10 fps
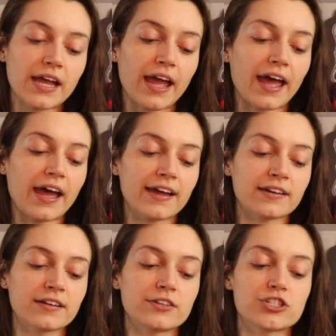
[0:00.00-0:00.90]

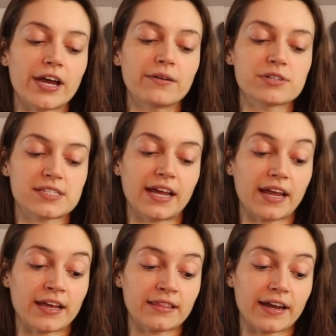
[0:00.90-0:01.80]
And Jed was
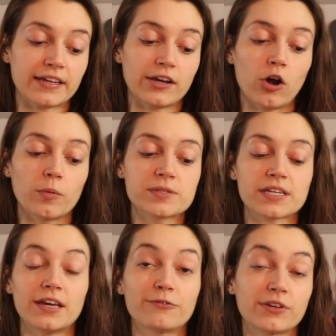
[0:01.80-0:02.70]
saying that he hopes
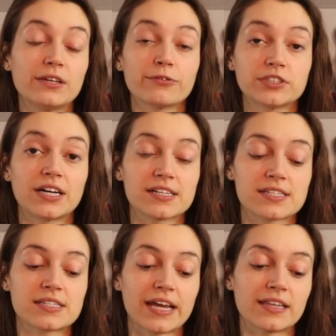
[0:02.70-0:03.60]
if Kiefer does
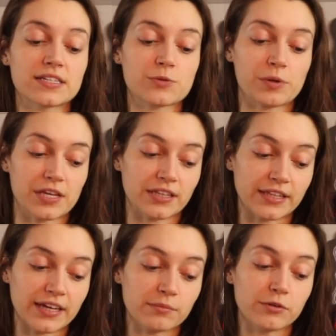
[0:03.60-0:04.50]
stay this week that
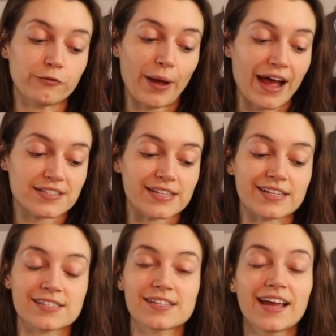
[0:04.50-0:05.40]
they can move past
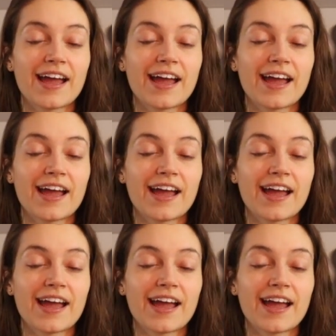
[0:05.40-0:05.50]
this